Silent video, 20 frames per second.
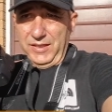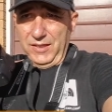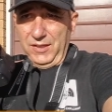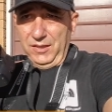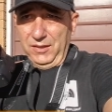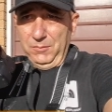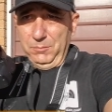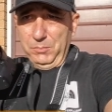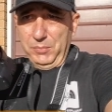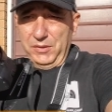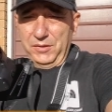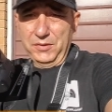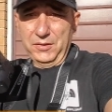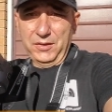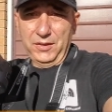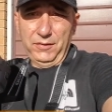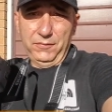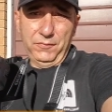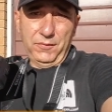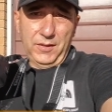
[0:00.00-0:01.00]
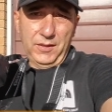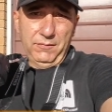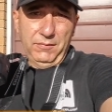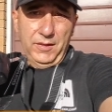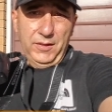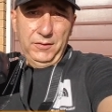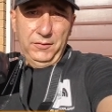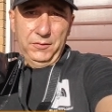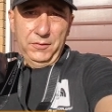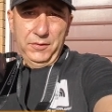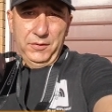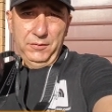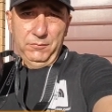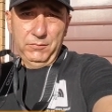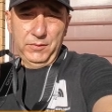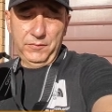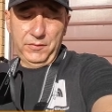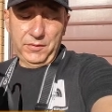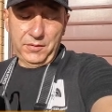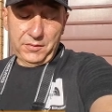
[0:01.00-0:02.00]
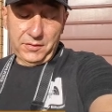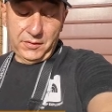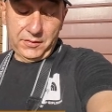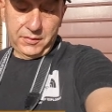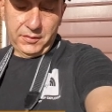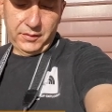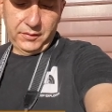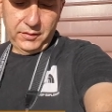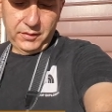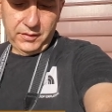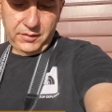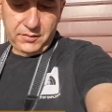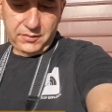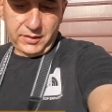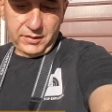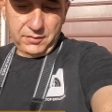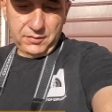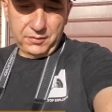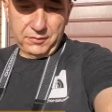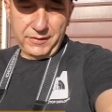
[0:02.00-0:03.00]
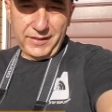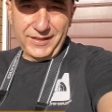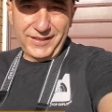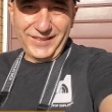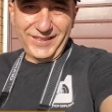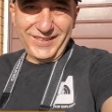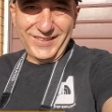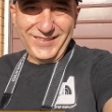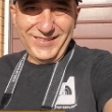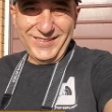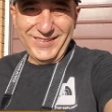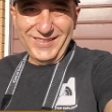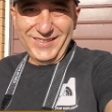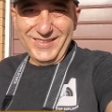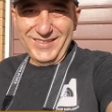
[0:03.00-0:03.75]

Olympus E500 with the CCD sensor out again